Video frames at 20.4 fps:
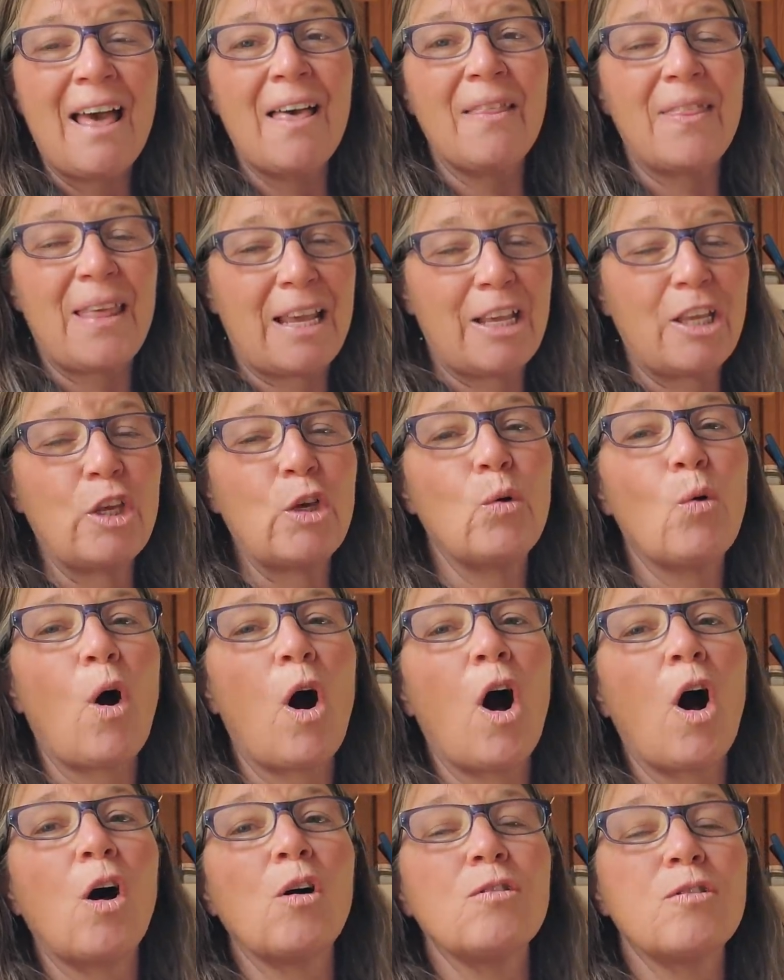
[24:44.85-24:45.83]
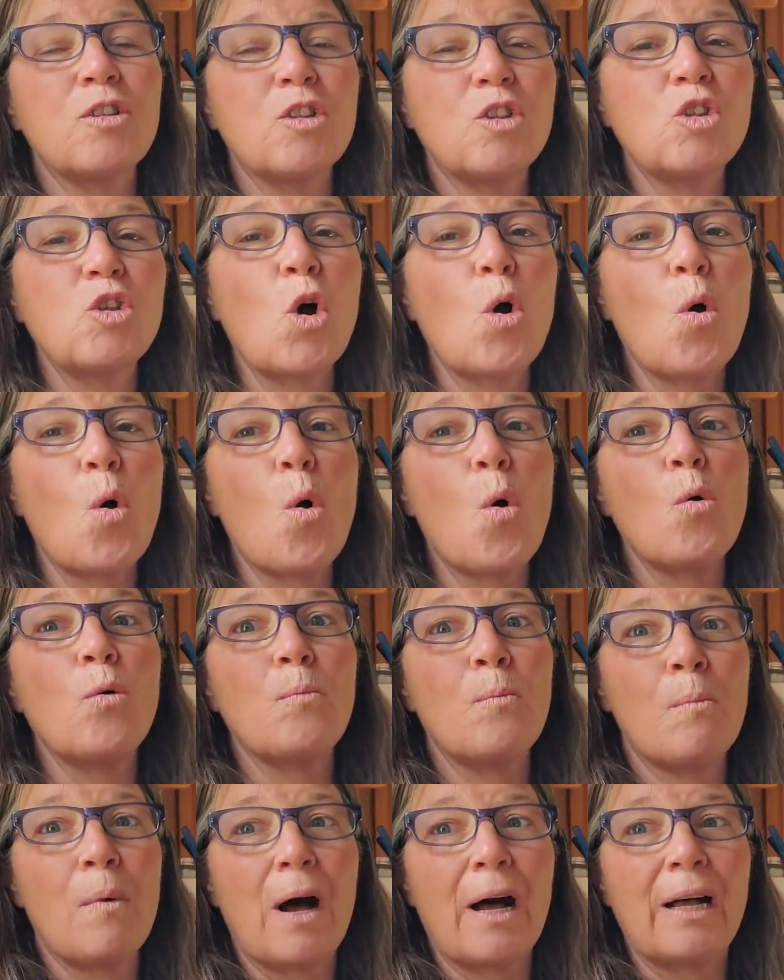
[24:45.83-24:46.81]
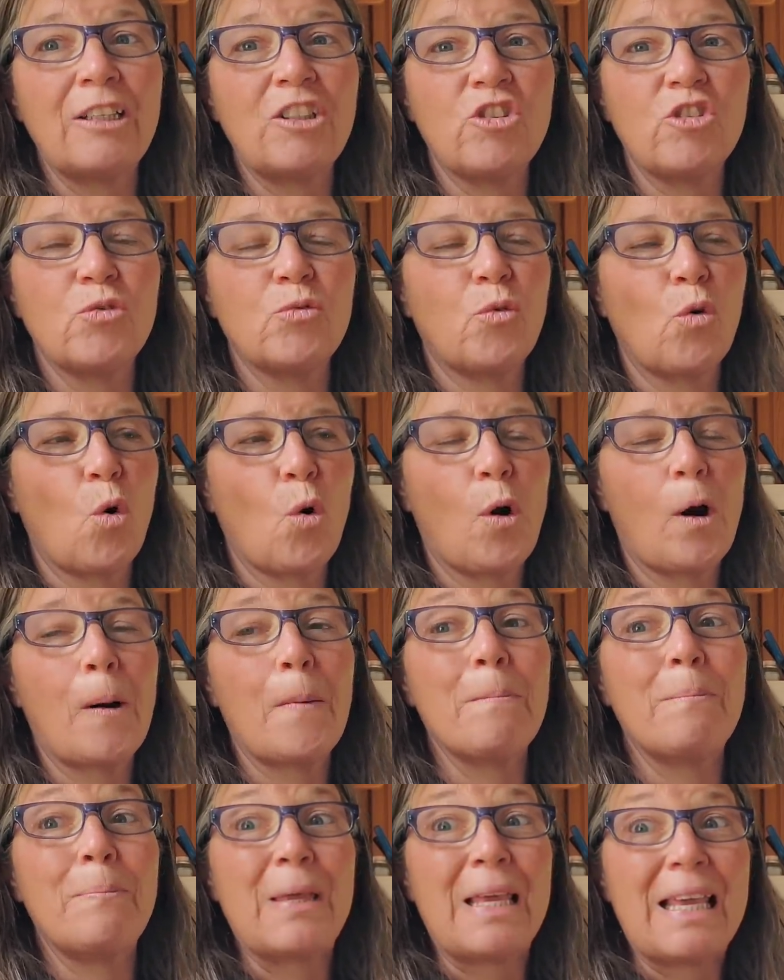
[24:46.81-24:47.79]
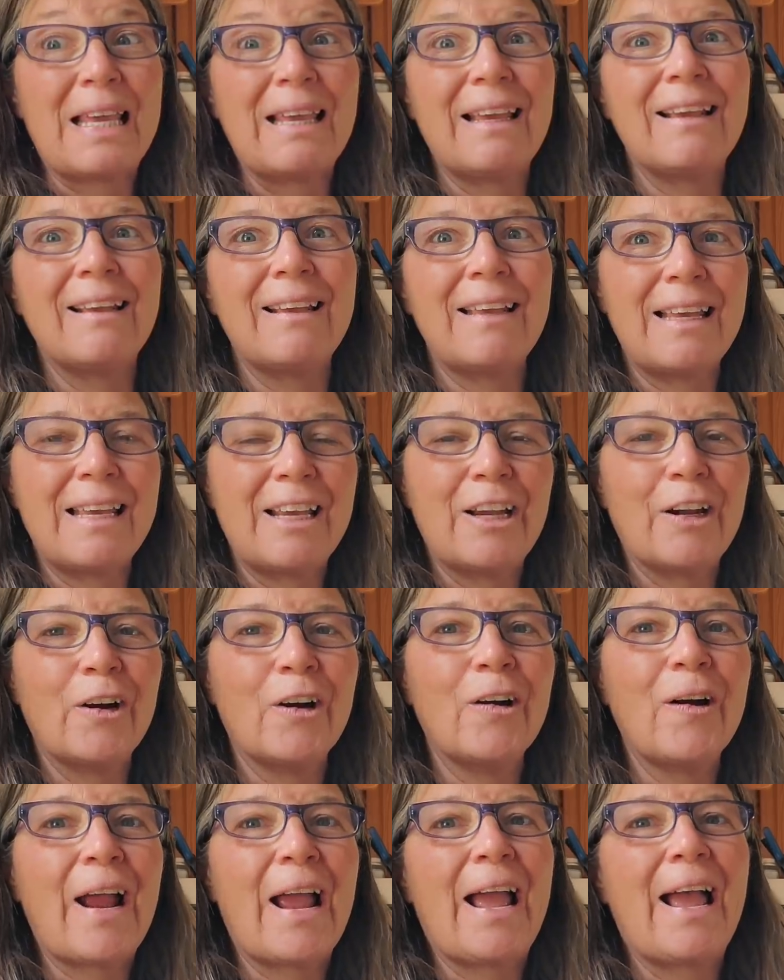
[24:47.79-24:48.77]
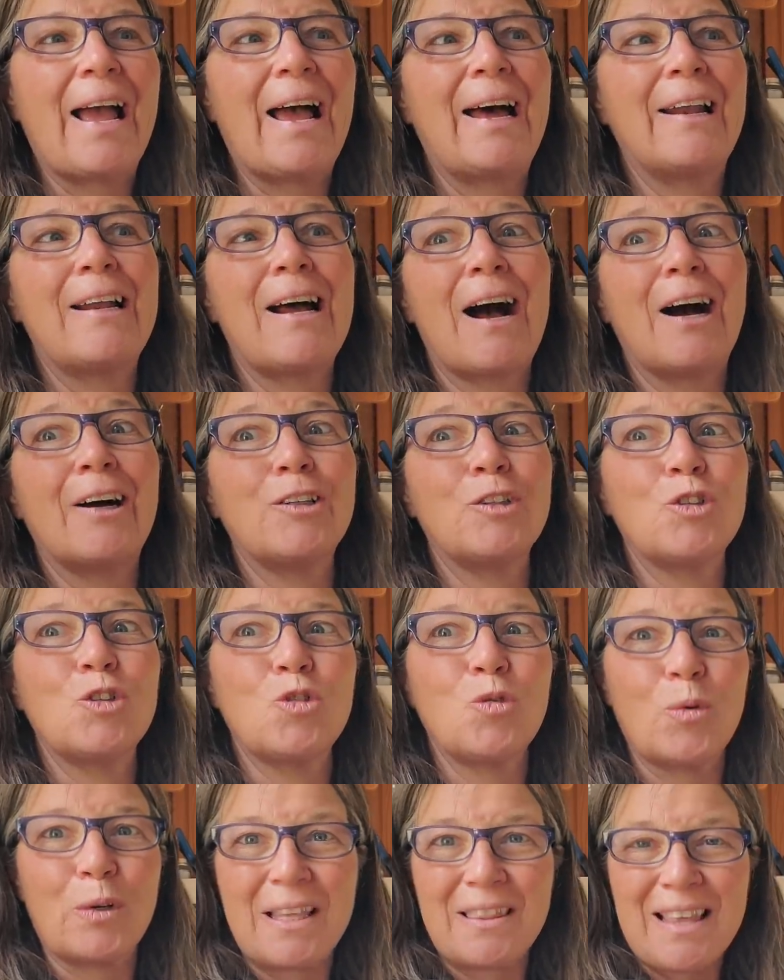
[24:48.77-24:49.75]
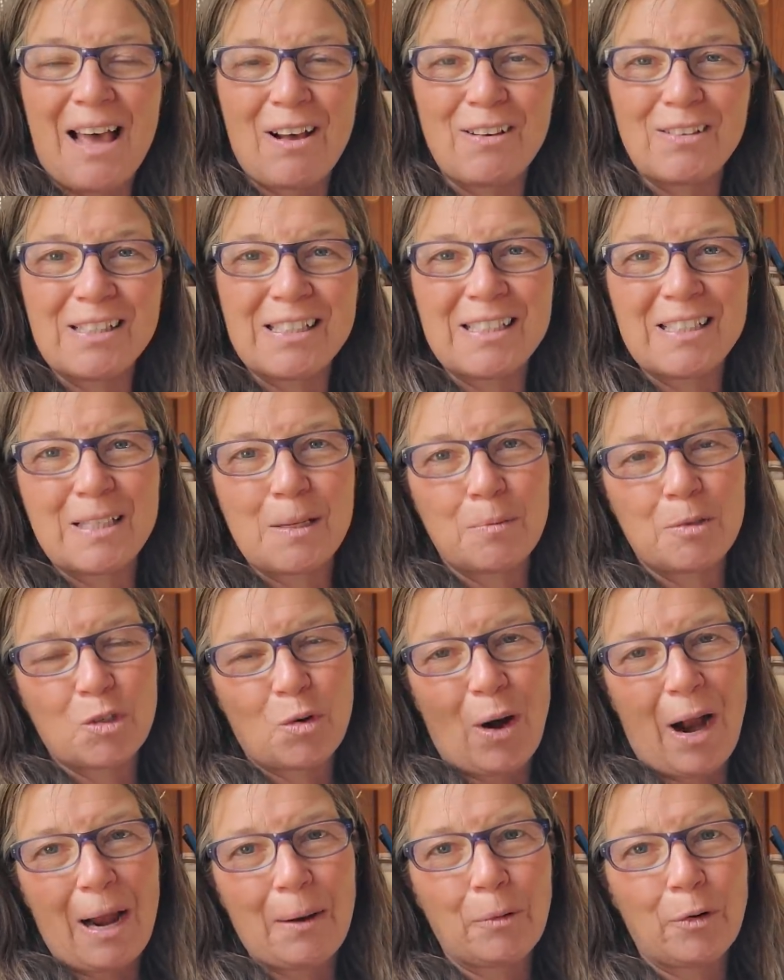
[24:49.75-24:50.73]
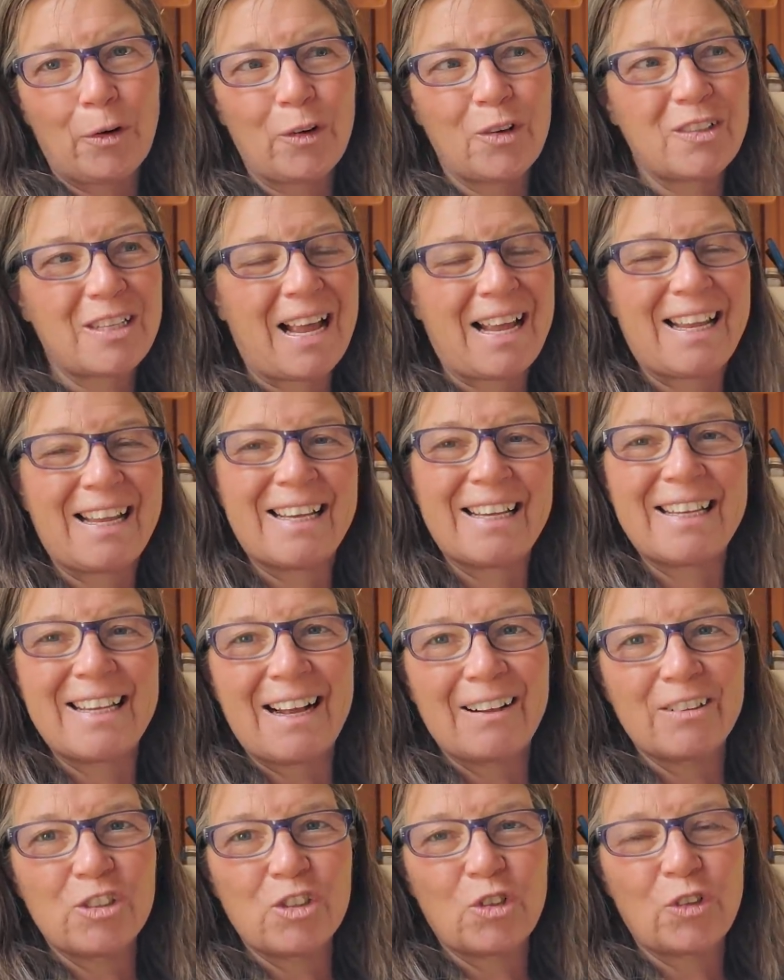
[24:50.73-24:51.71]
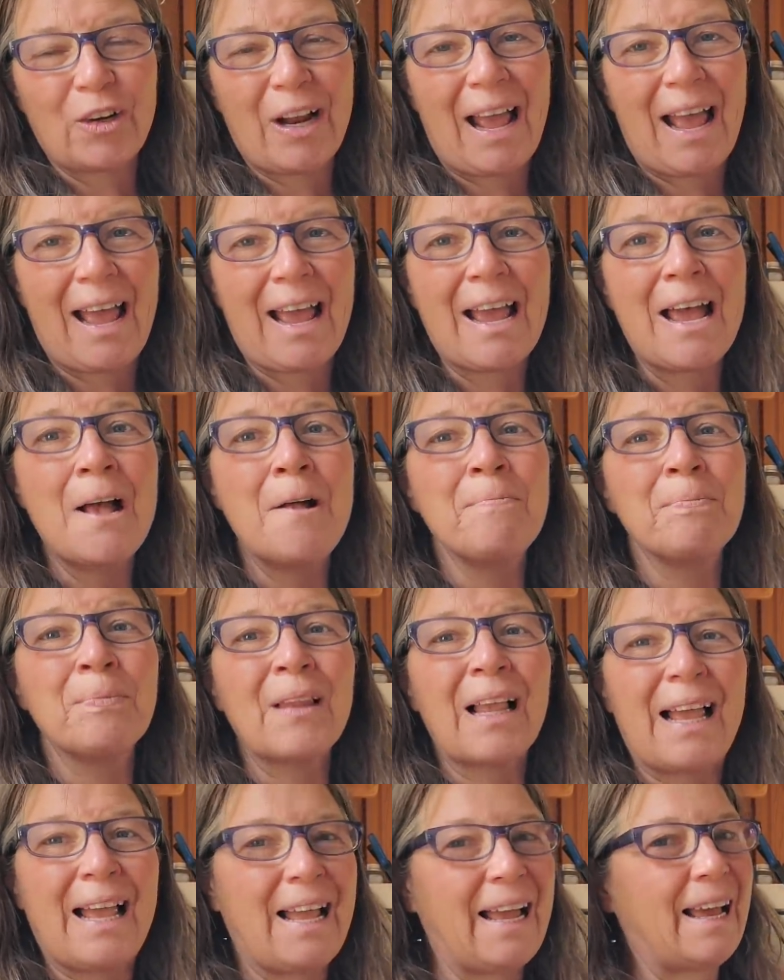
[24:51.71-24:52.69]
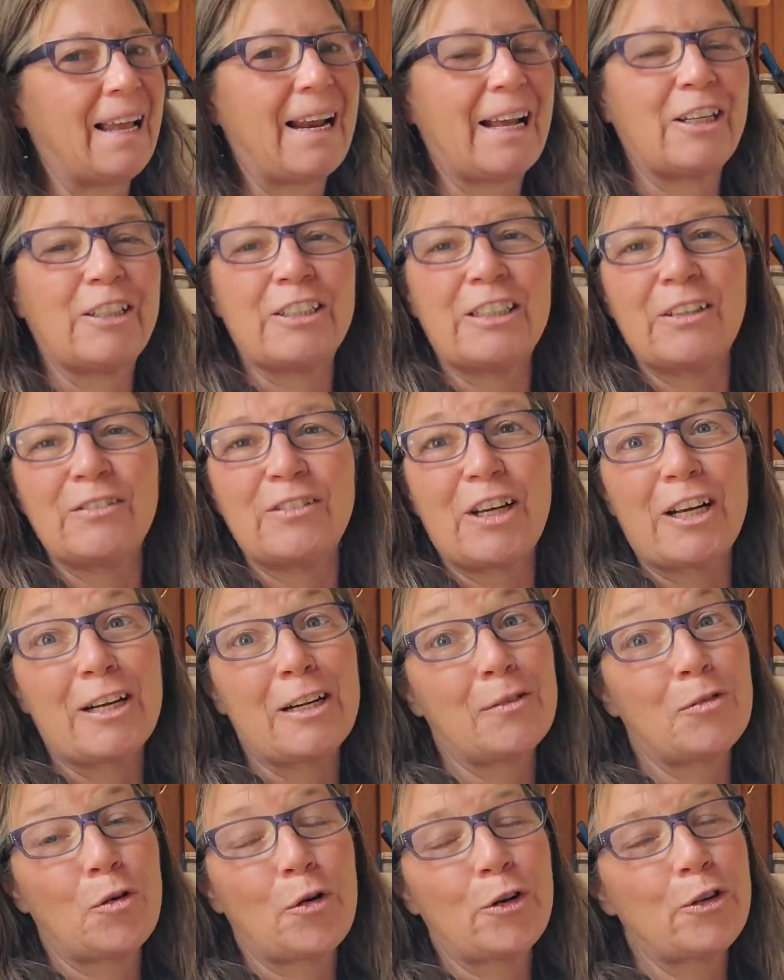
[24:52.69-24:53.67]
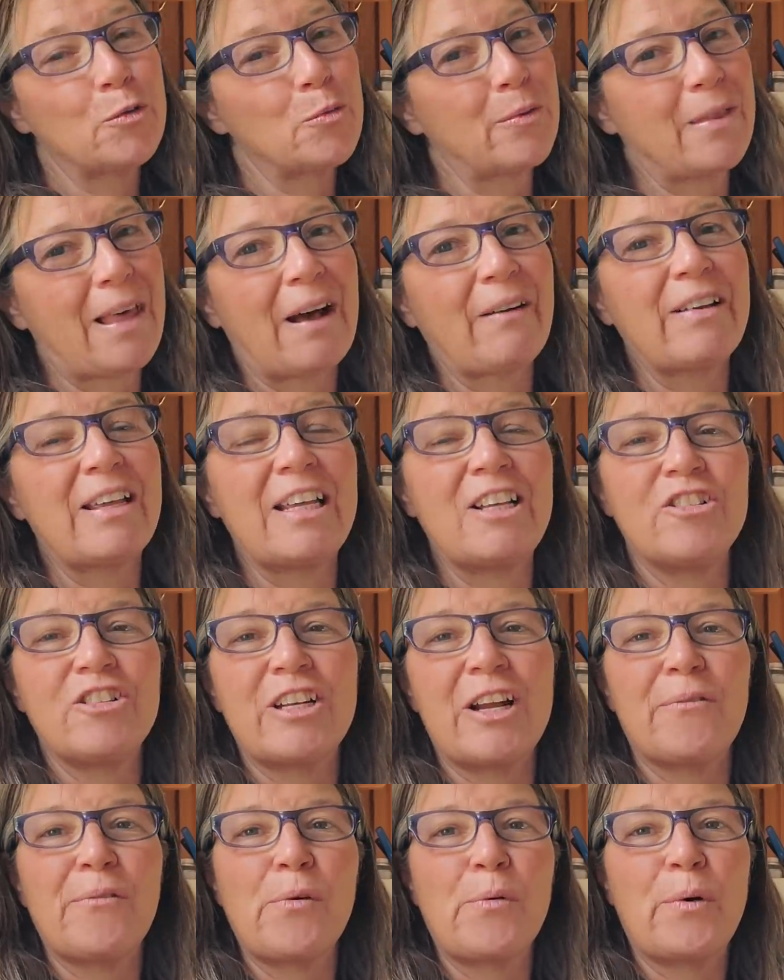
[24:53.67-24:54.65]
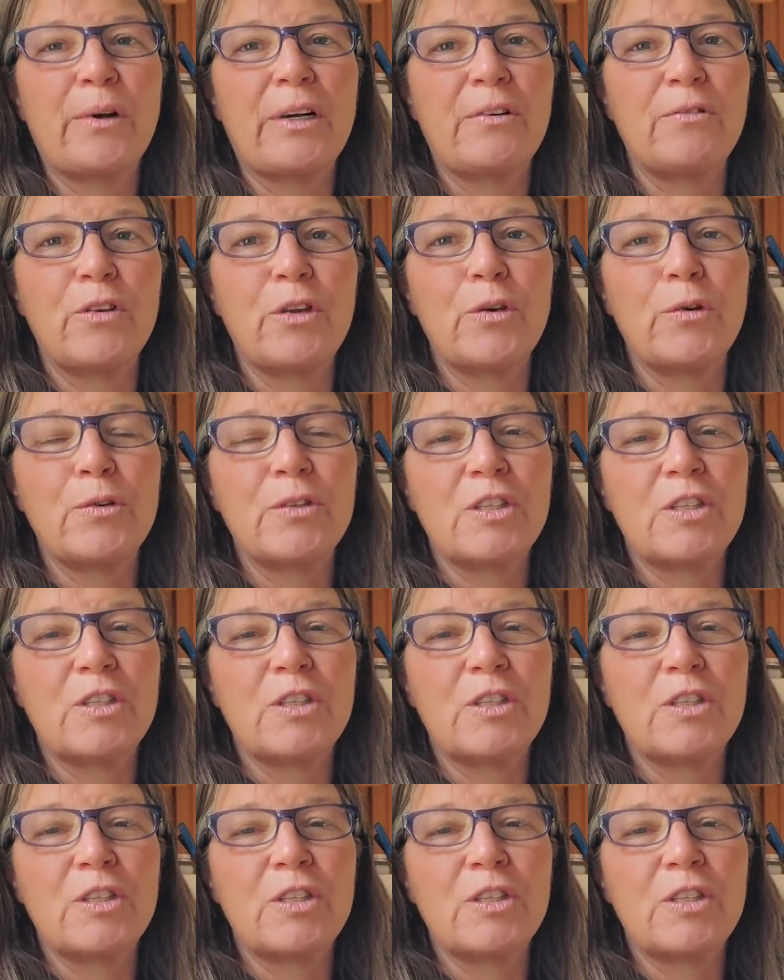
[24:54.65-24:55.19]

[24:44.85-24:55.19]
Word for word: Thank you all so much for being here, and one hundred twenty thousand subscribers I hit yesterday, and I couldn't have done it, of course, without each and every one of you.